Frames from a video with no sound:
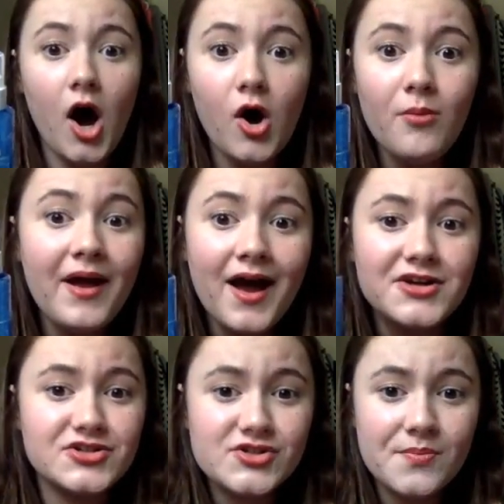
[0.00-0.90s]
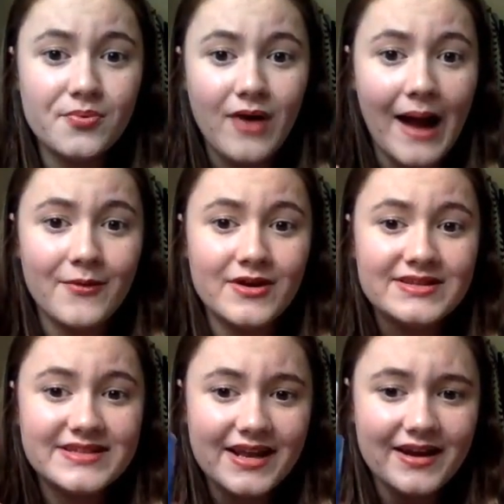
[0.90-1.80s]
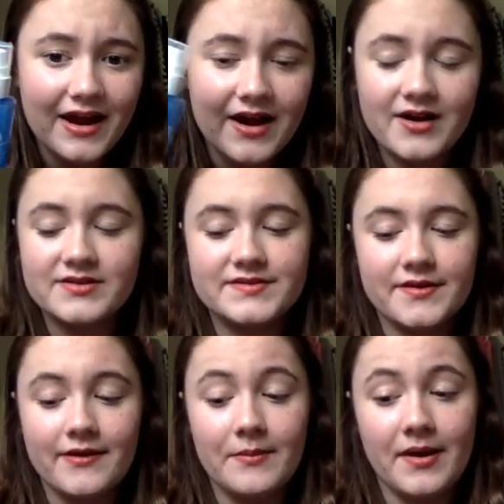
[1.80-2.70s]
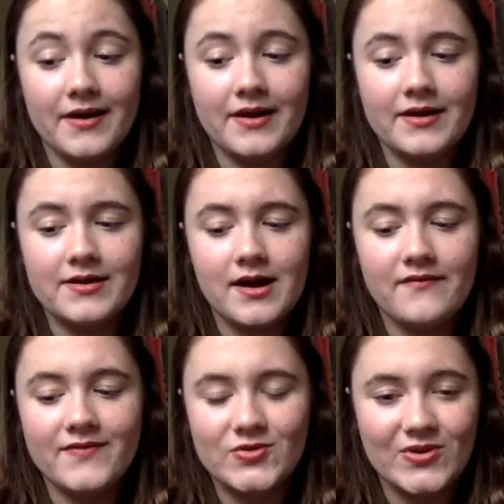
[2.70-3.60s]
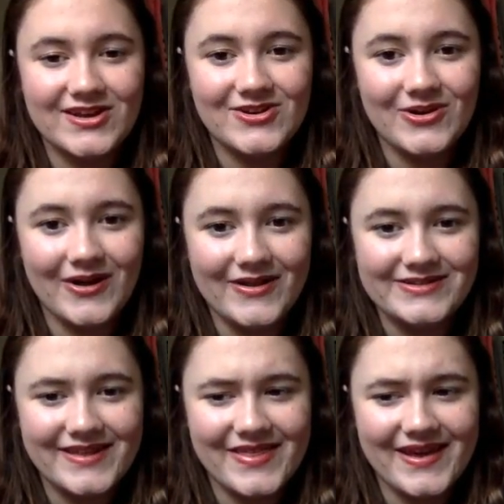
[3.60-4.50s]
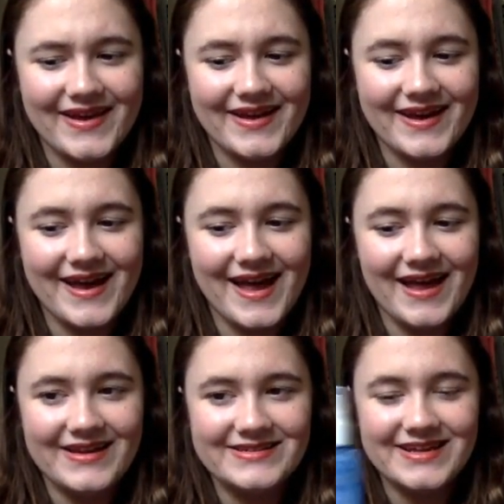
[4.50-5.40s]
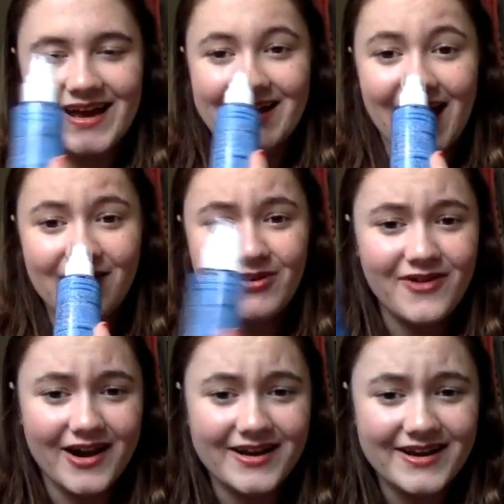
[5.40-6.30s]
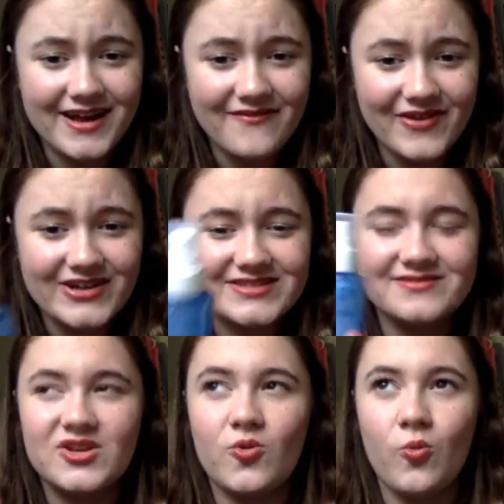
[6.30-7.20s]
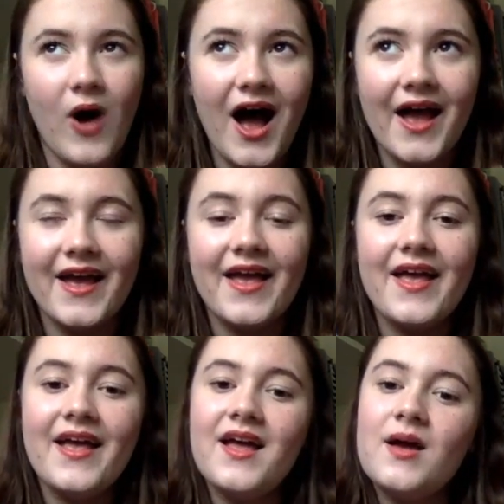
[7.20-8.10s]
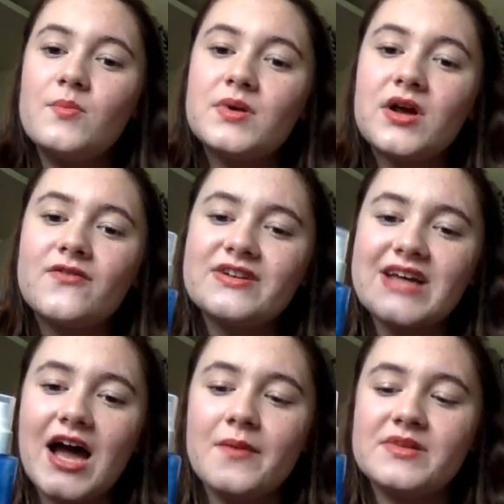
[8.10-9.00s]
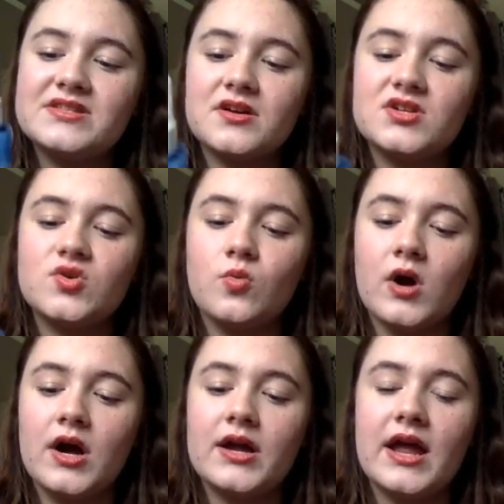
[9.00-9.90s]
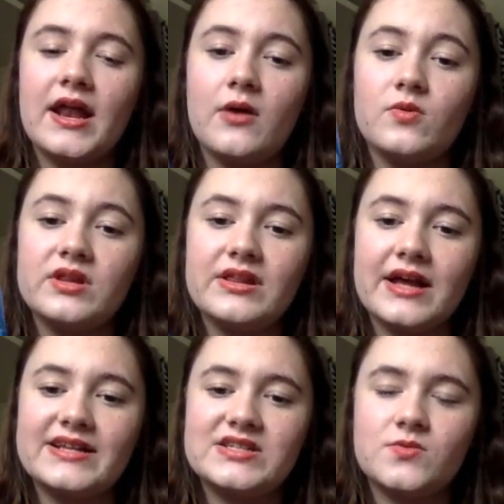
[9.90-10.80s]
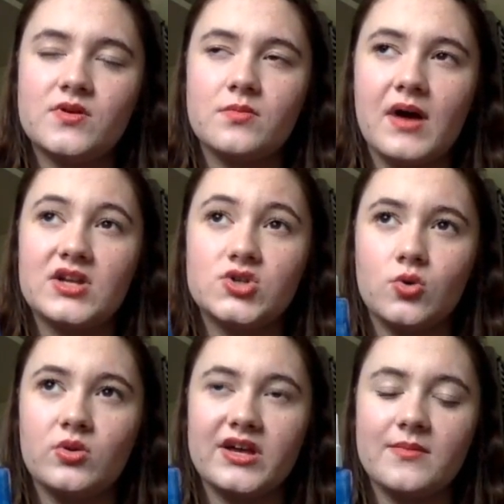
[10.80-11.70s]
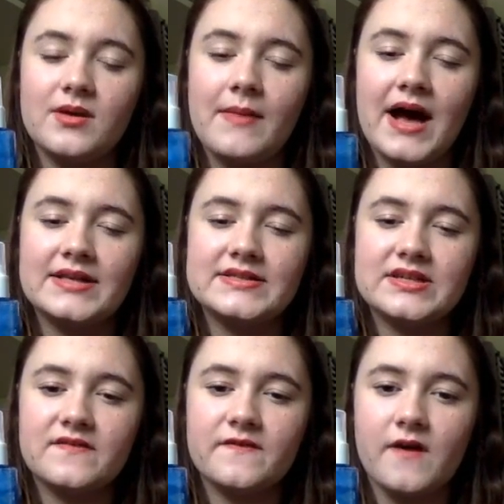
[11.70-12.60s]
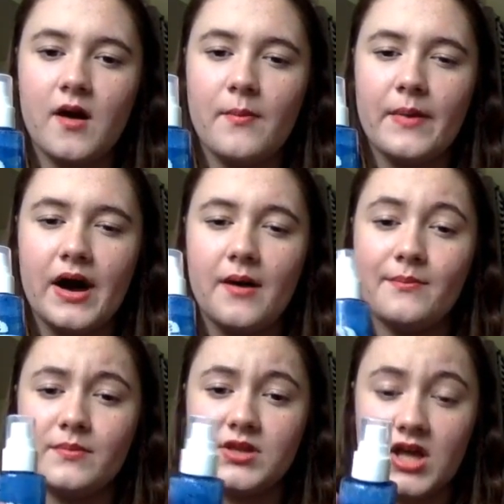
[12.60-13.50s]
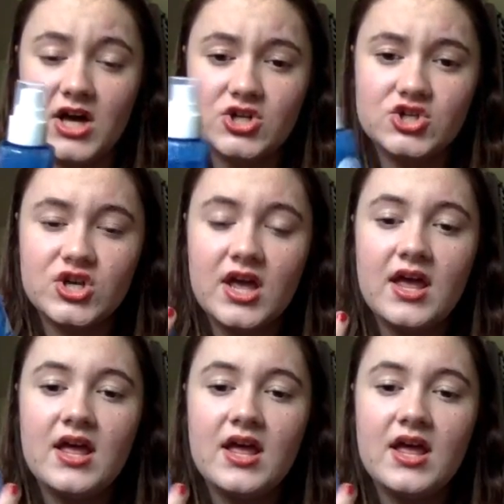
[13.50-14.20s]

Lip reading: oh my gosh, there's a primer in skincare. So I bought it for $22, I think. And I kind of regretted it at first. I was like, why? But over time, it started to work. And I really liked it with my Don't Look at Me mask from Lush.